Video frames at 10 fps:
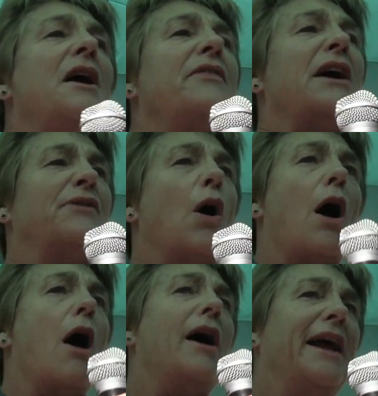They've
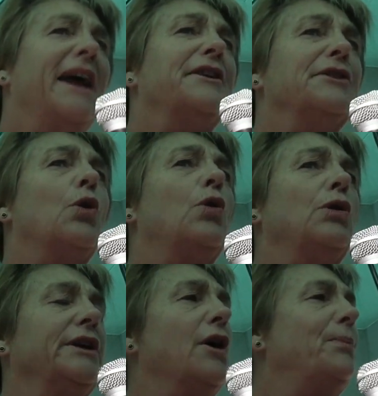hidden
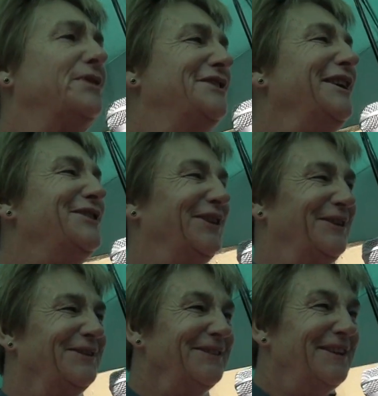all the
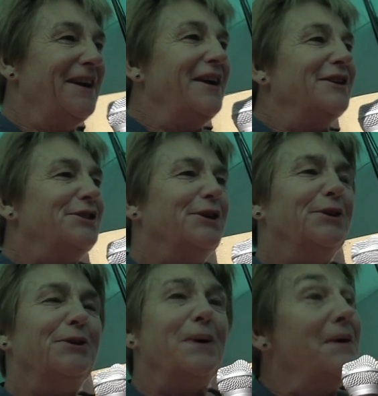opposition
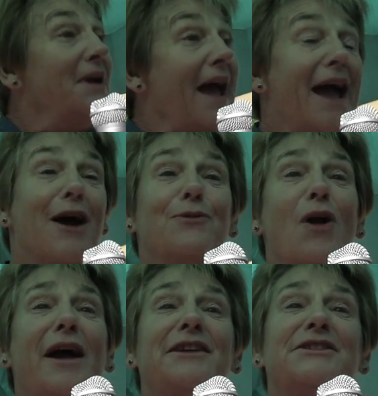to our
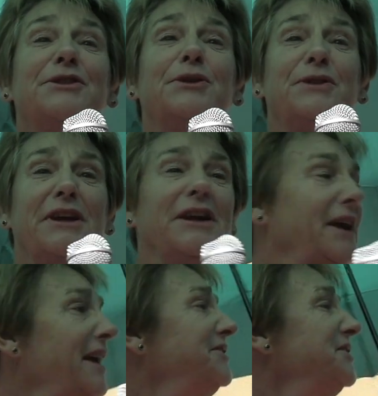right to the
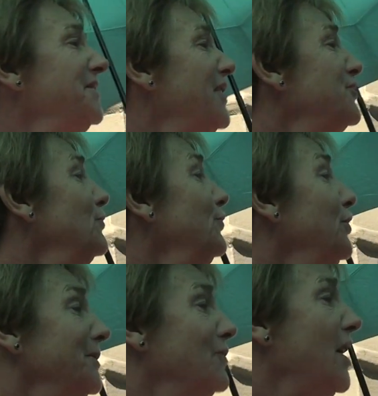international
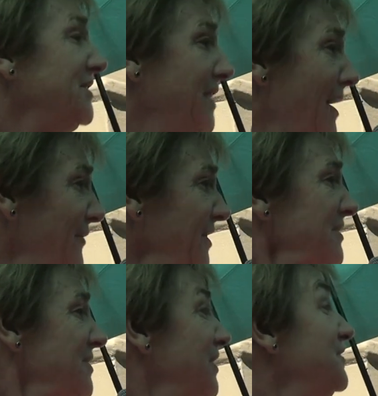human rights
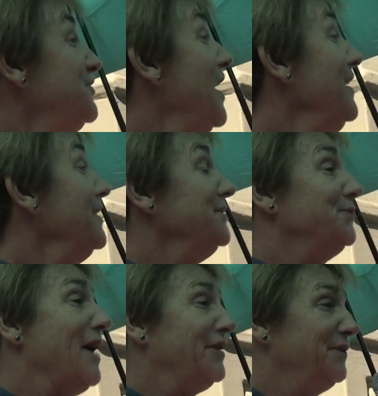covenants that Australia has
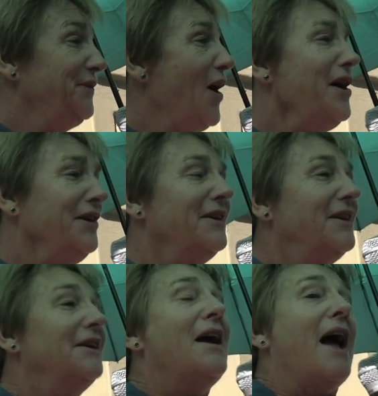ratified,
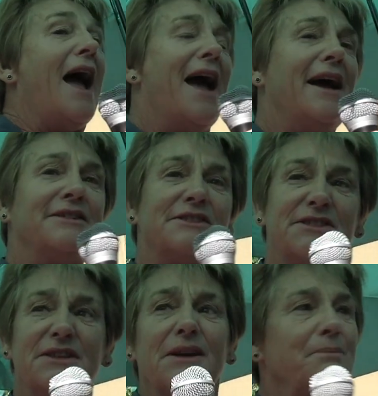and
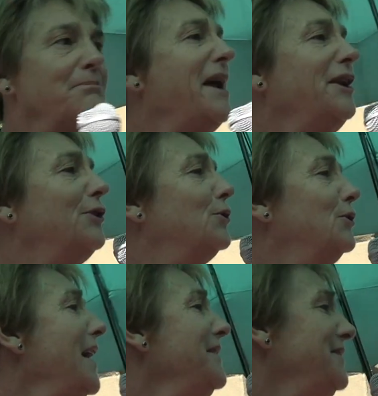
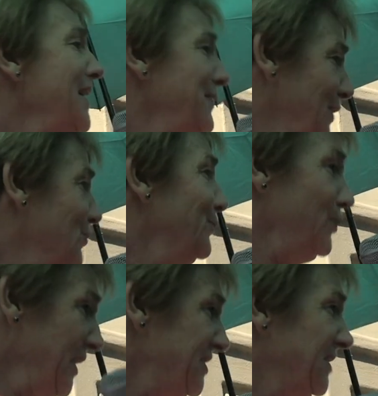medical and ethical
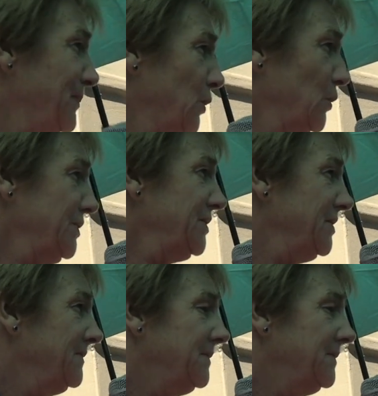principles.